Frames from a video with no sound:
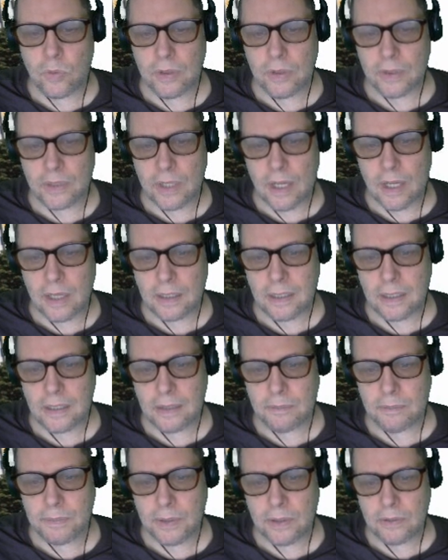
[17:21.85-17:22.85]
talking
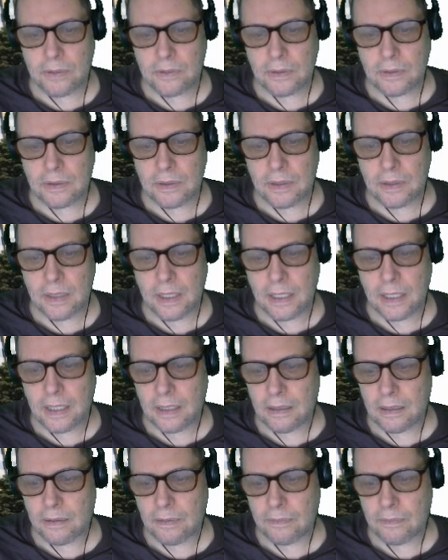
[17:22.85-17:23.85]
about
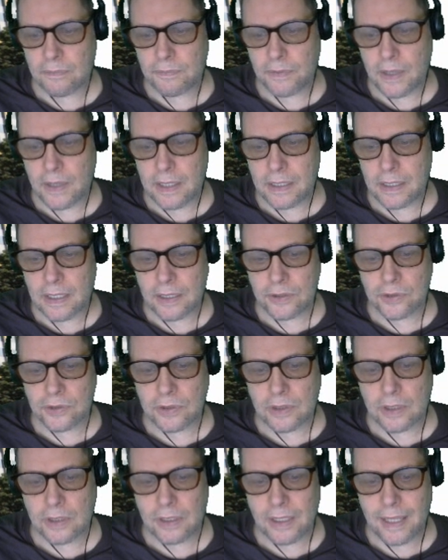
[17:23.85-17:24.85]
a financial
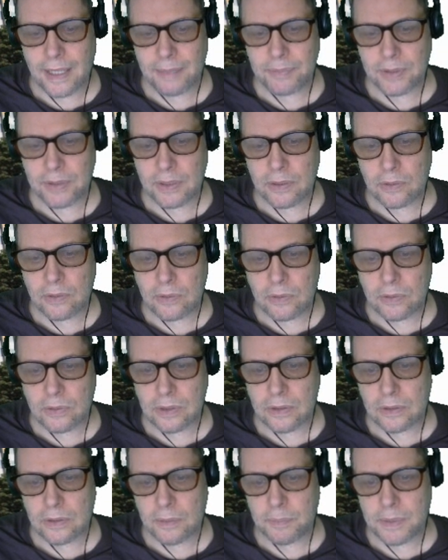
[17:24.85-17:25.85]
collapse of the whole
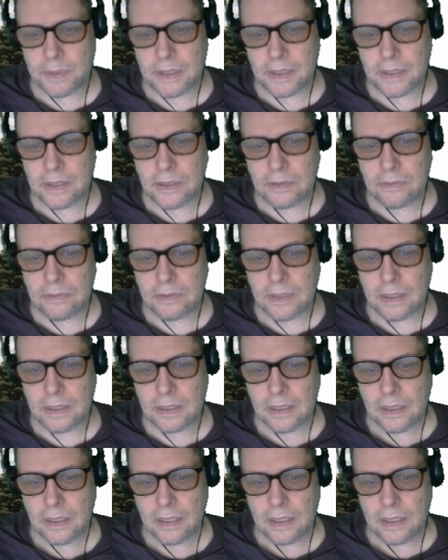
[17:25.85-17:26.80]
European Union.